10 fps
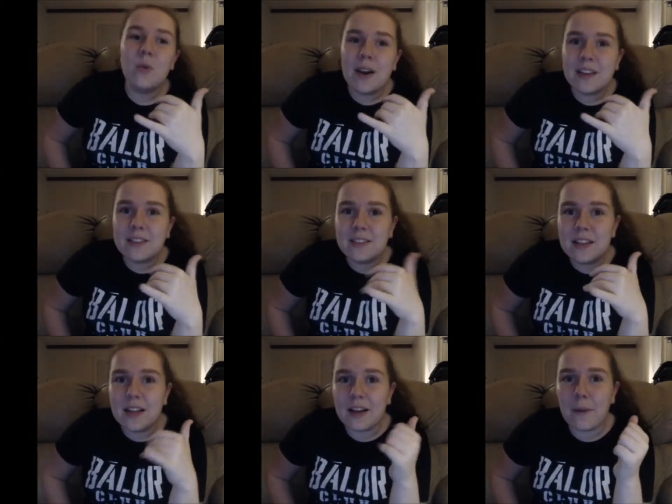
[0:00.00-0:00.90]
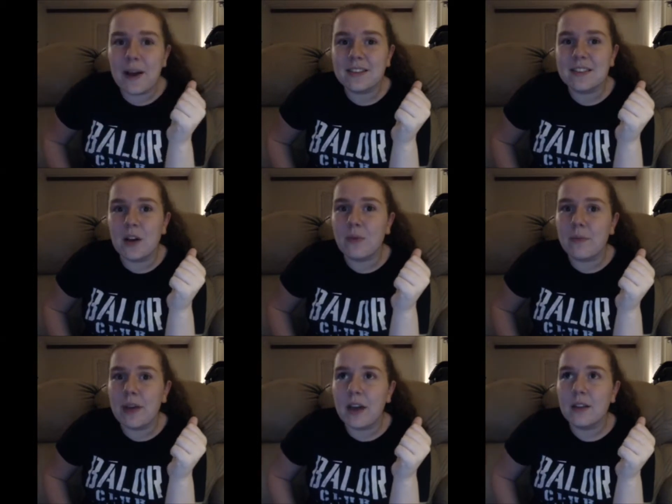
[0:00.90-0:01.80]
way Cena could pass out
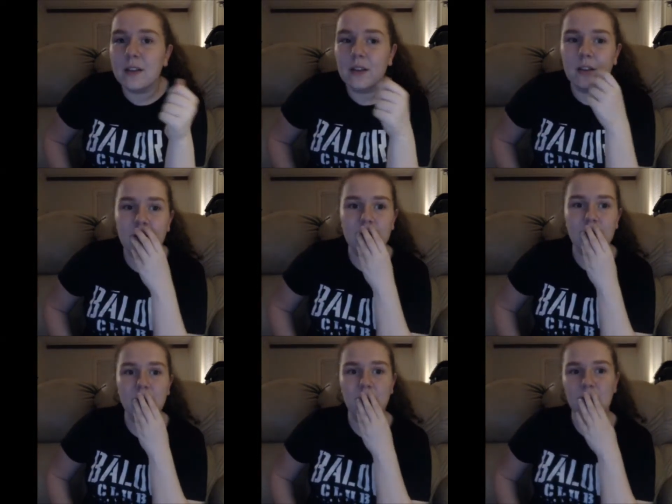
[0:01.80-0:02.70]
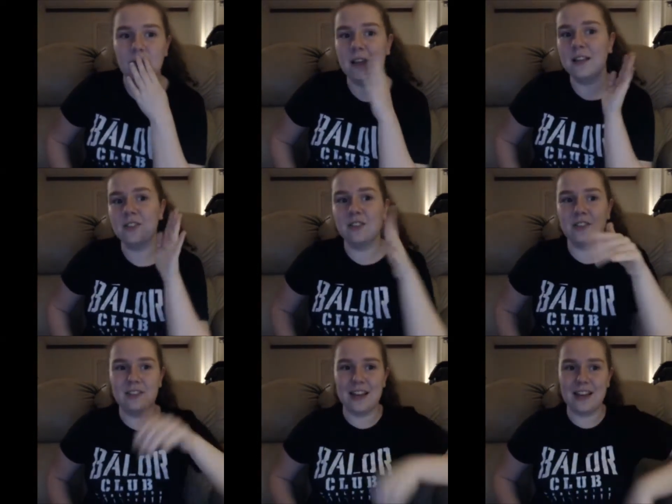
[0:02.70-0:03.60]
from that. That is
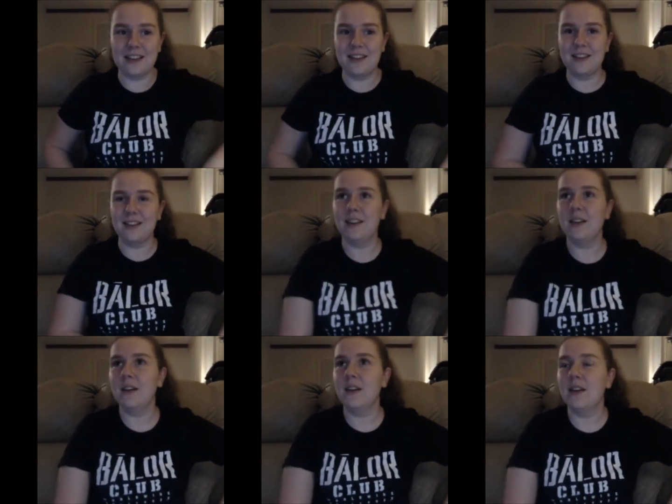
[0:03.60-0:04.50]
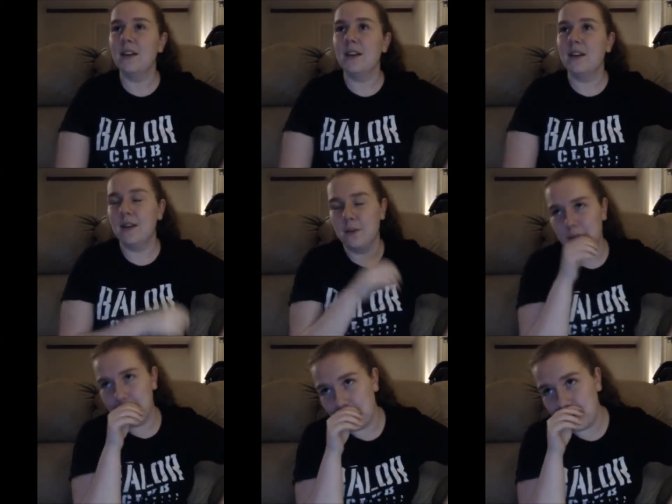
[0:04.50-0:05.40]
just sick.
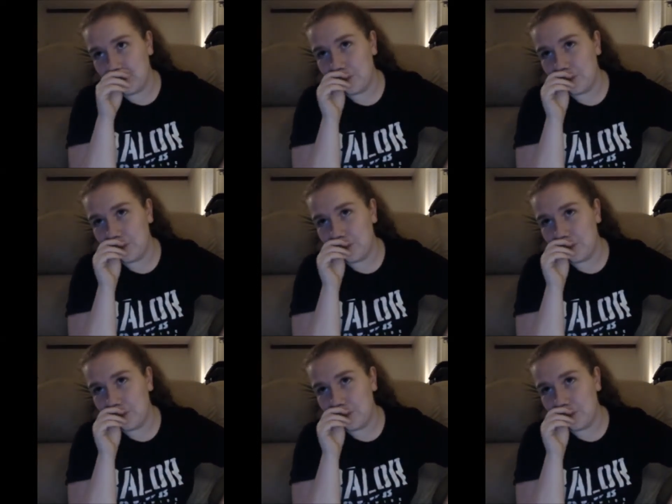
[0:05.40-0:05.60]
Wow.